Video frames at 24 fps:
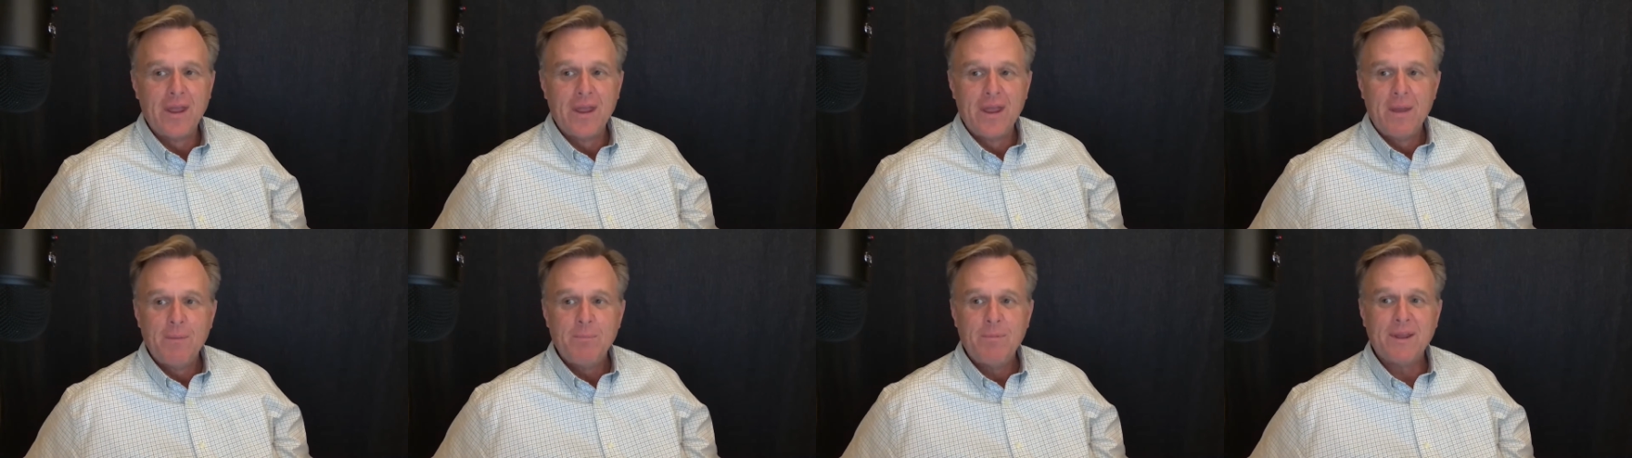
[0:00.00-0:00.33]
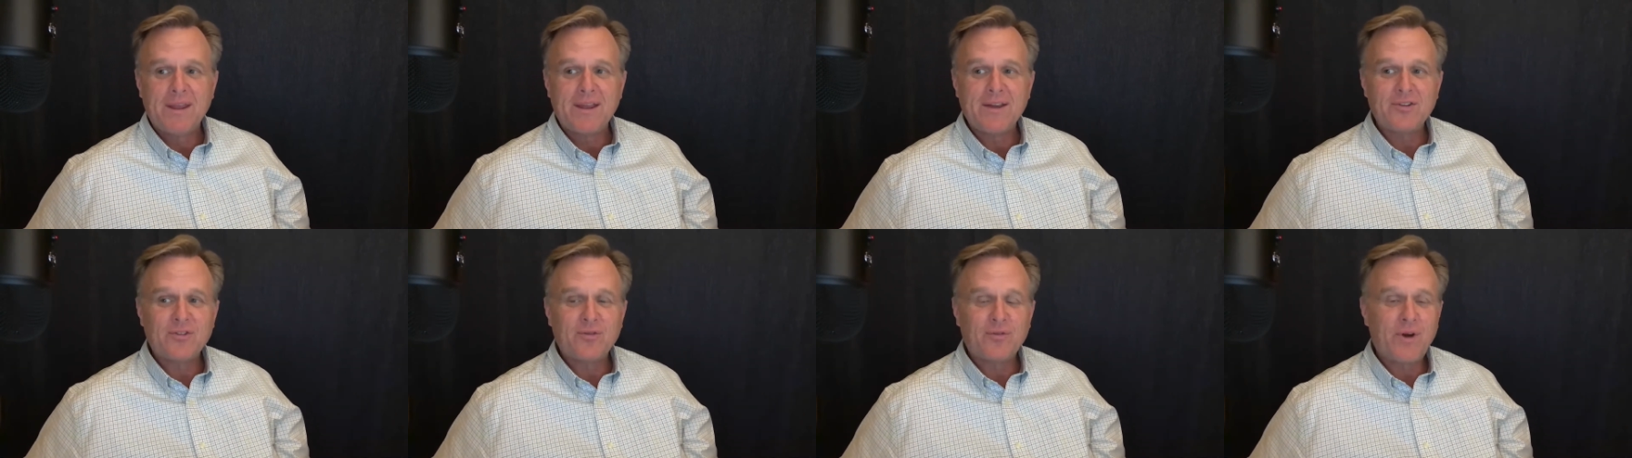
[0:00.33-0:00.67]

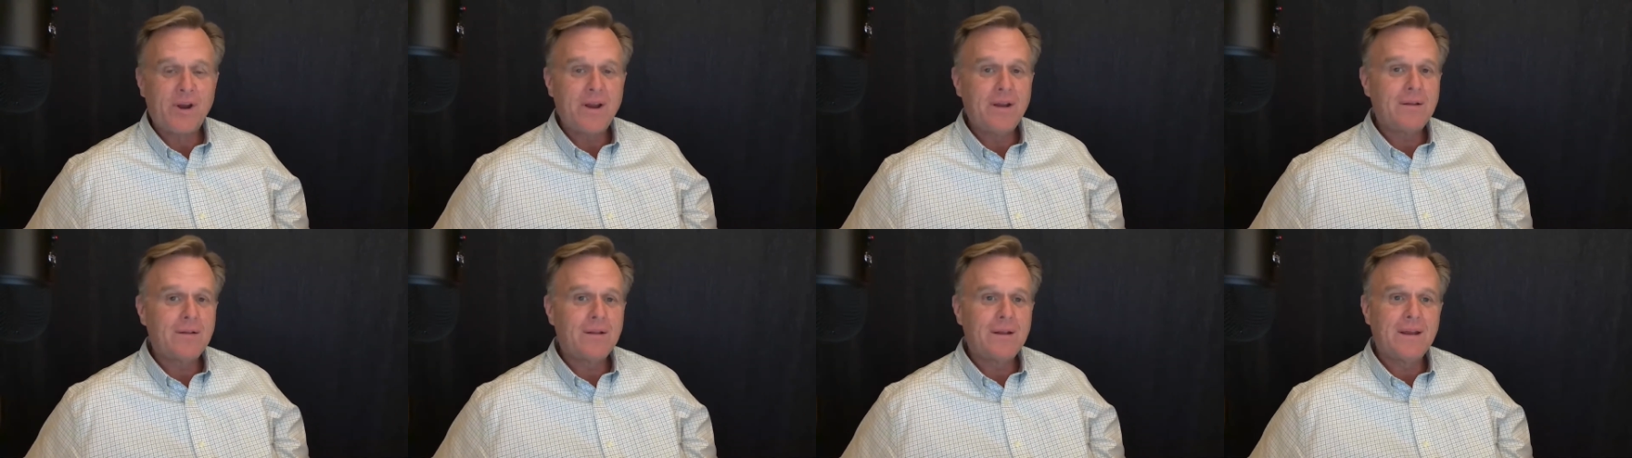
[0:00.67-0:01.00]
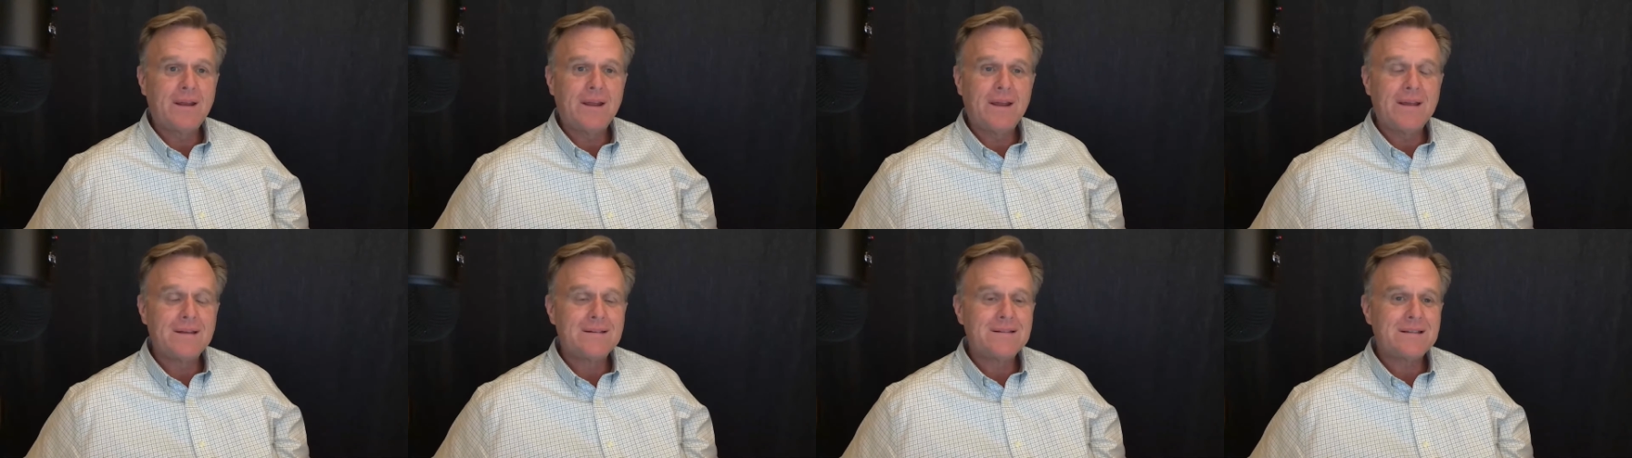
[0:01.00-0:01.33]
because frankly,
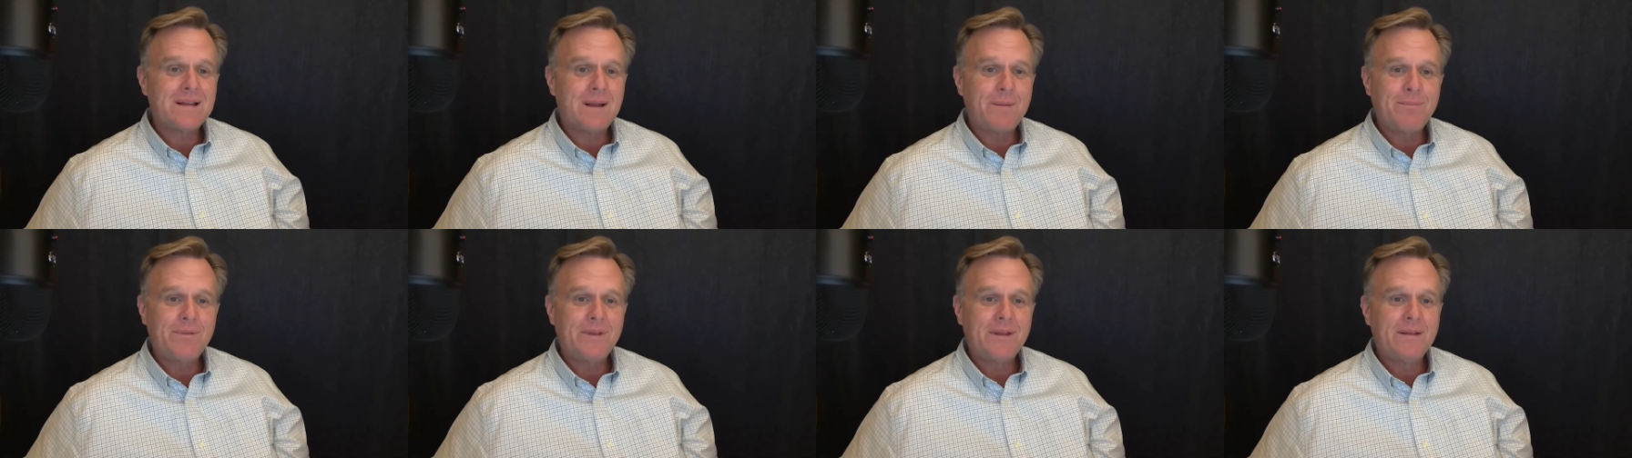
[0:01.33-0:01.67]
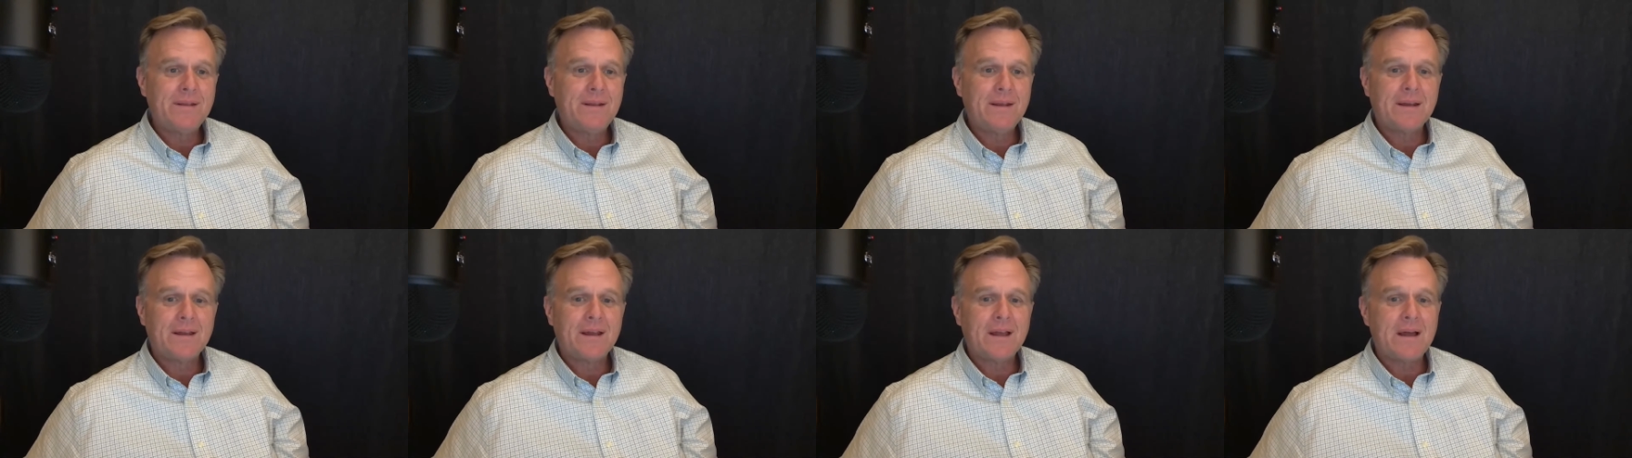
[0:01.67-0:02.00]
it's something
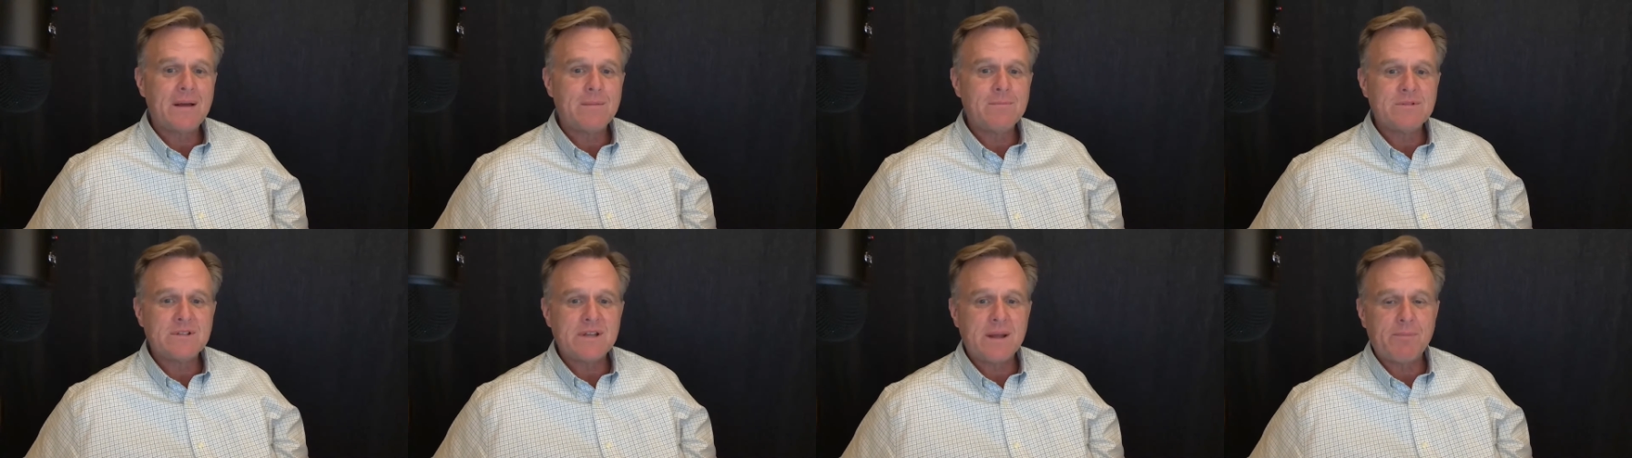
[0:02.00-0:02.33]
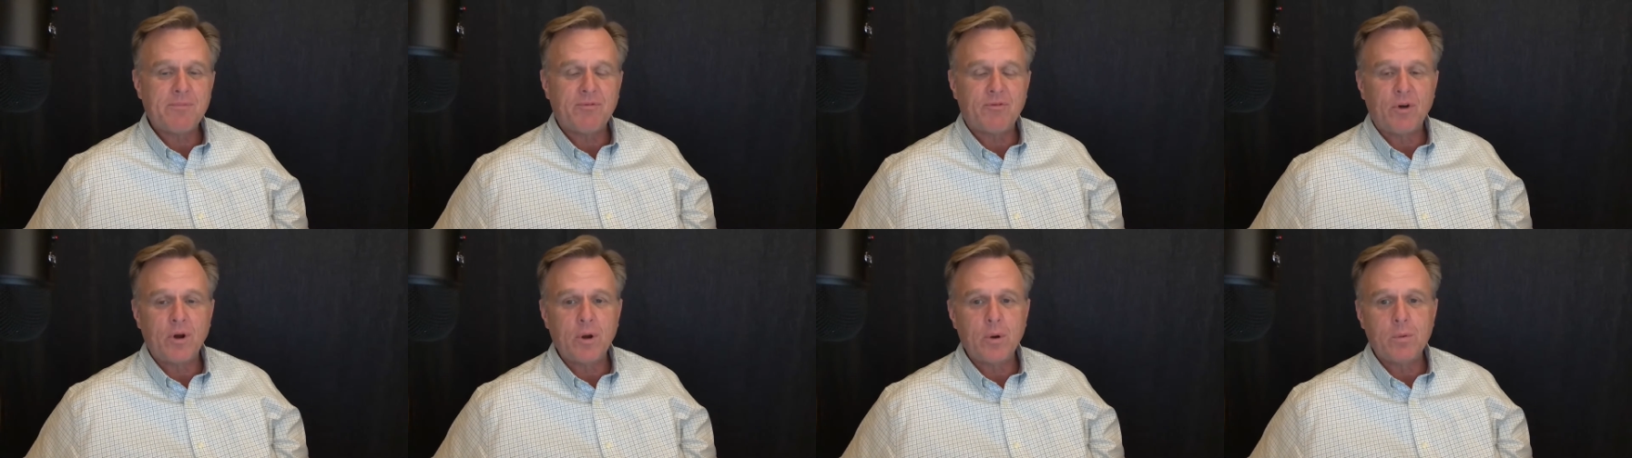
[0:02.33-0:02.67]
that comes
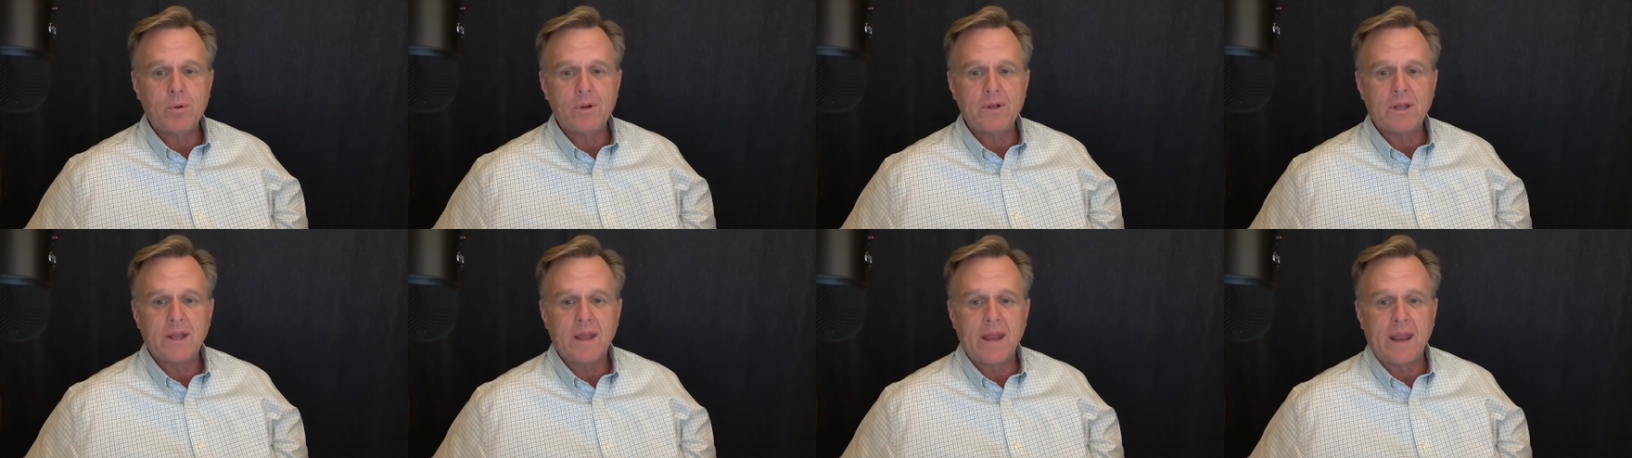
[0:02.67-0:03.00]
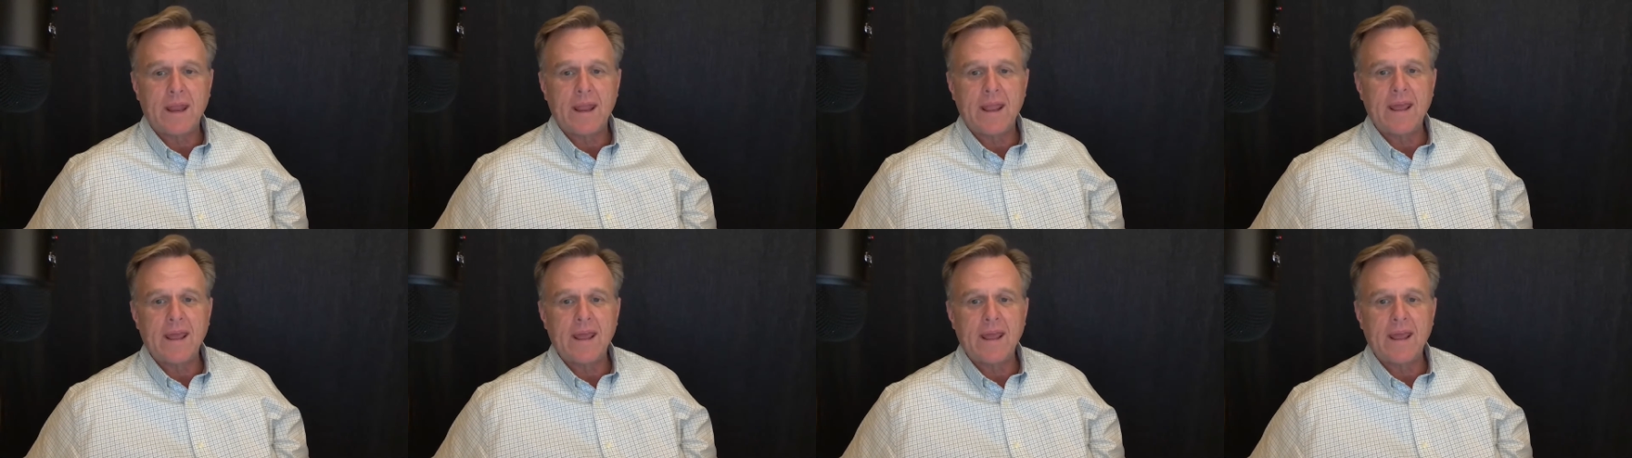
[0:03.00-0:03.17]
up frequently,